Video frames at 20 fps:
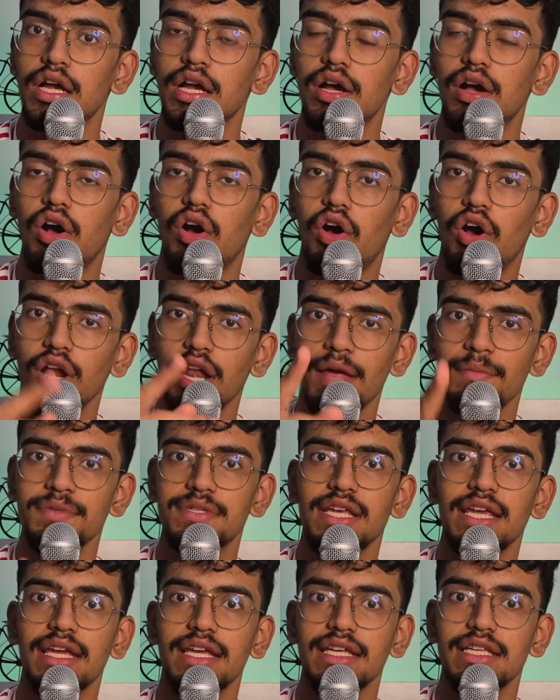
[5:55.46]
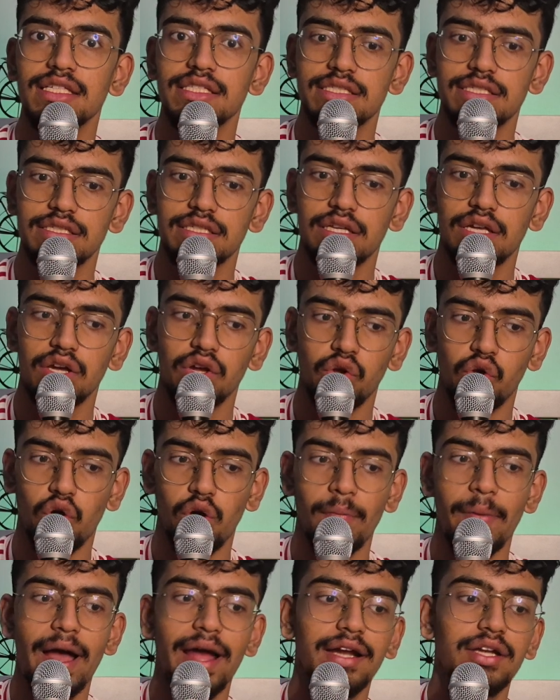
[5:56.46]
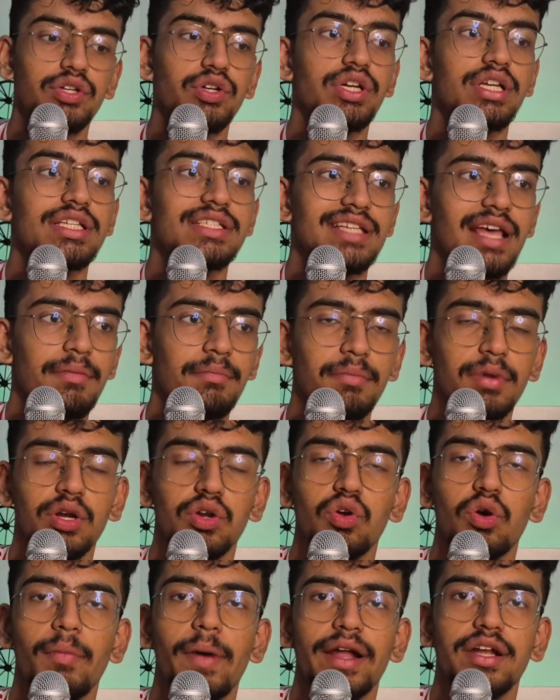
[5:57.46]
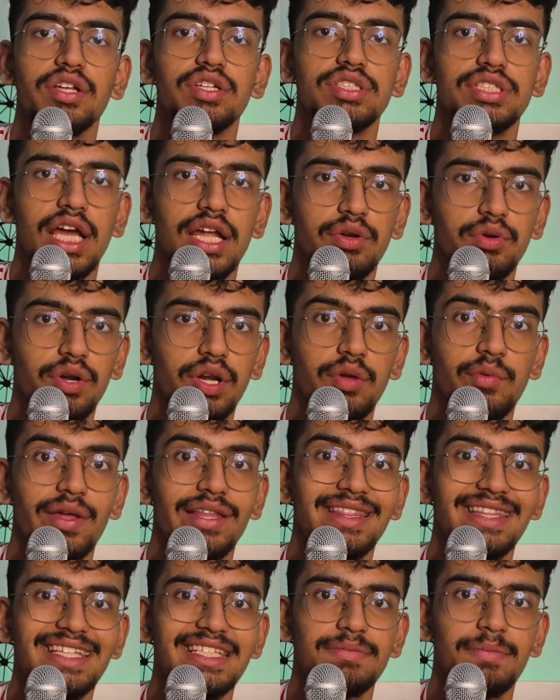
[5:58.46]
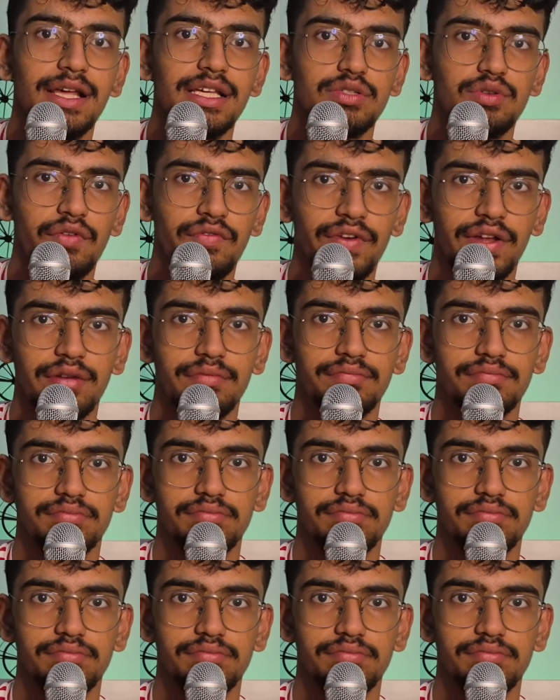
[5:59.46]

All I'm saying is, go back to December, go back to January when these players were fit.